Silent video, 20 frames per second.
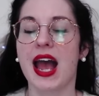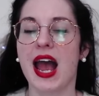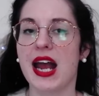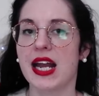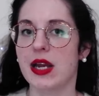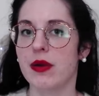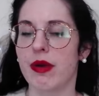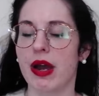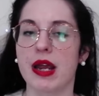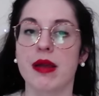
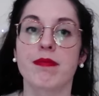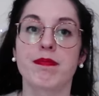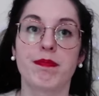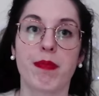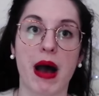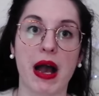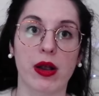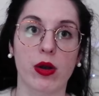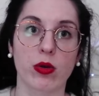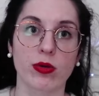Anyway,
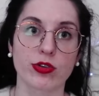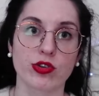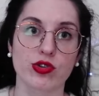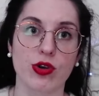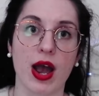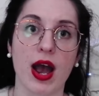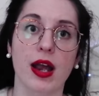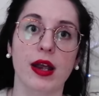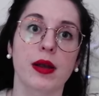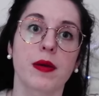back on
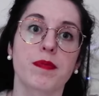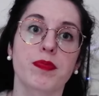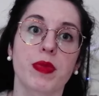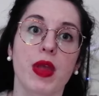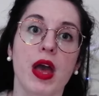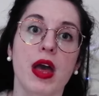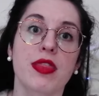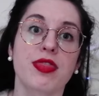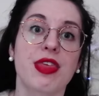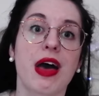track.
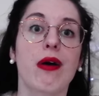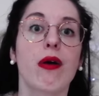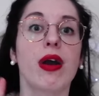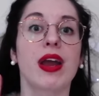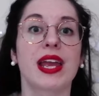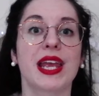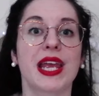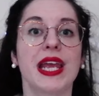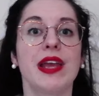There are